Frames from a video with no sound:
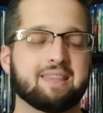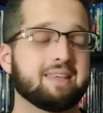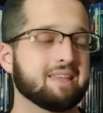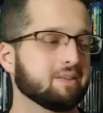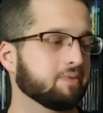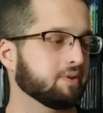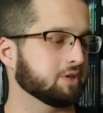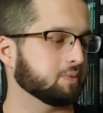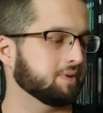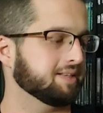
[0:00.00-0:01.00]
I think the
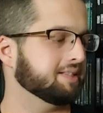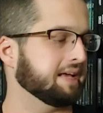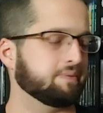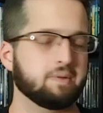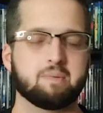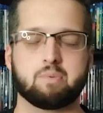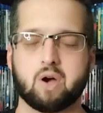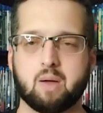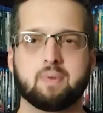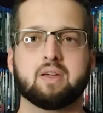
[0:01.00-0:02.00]
first one is definitely
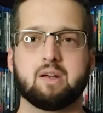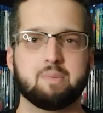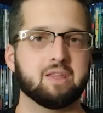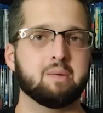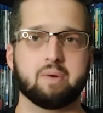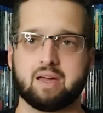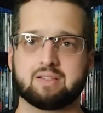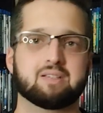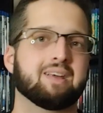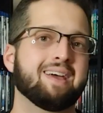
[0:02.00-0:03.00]
probably going to be the
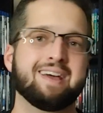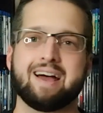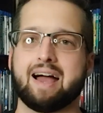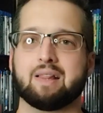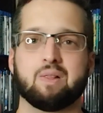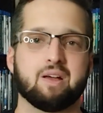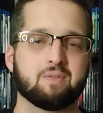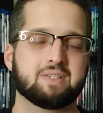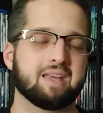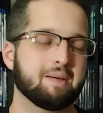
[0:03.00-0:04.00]
best. I love
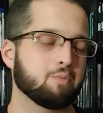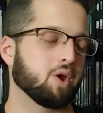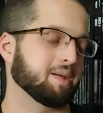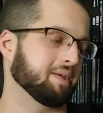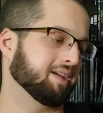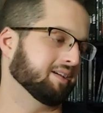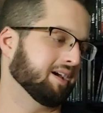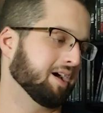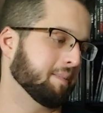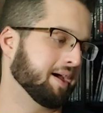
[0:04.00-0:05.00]
Sam Raimi
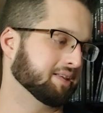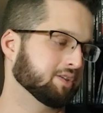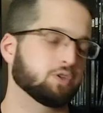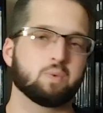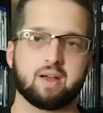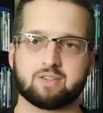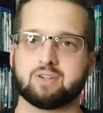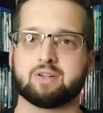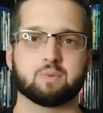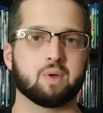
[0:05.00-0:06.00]
as a director.
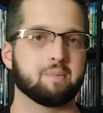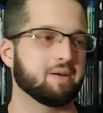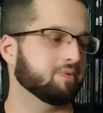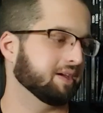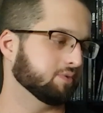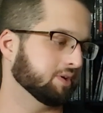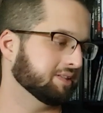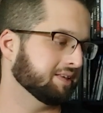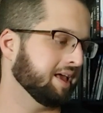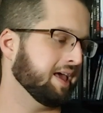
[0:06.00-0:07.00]
He's one of my
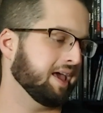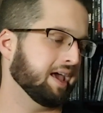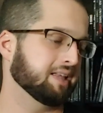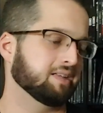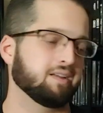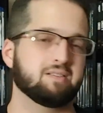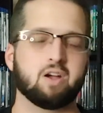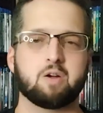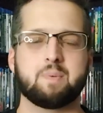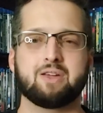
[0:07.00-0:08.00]
favorites. And
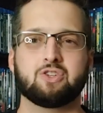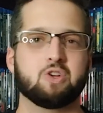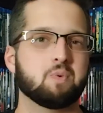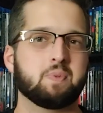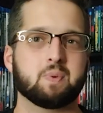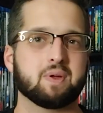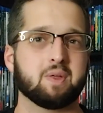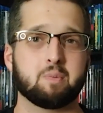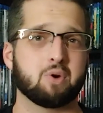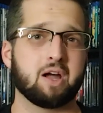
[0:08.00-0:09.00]
Darkman 2 and 3,
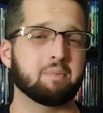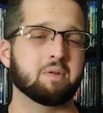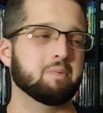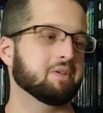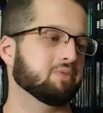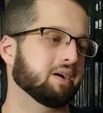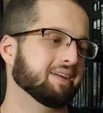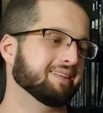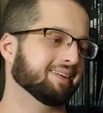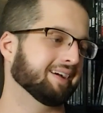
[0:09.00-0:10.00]
they'll probably be
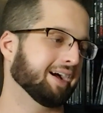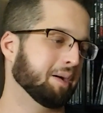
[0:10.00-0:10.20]
fun.